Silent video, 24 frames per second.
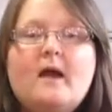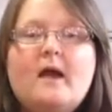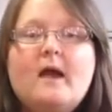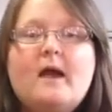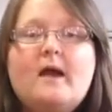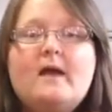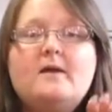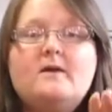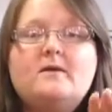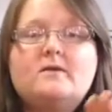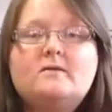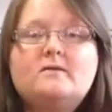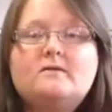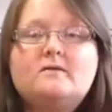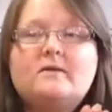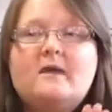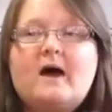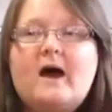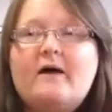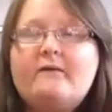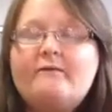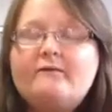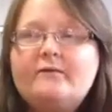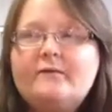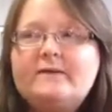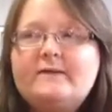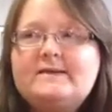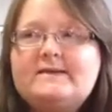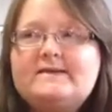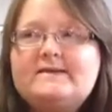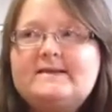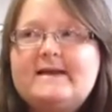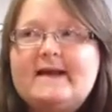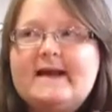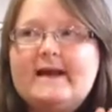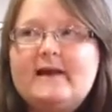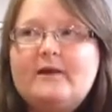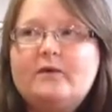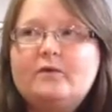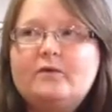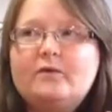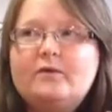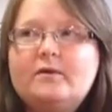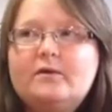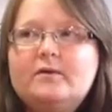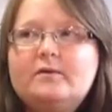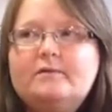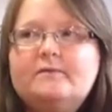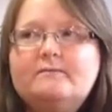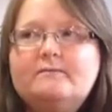is not for the sound,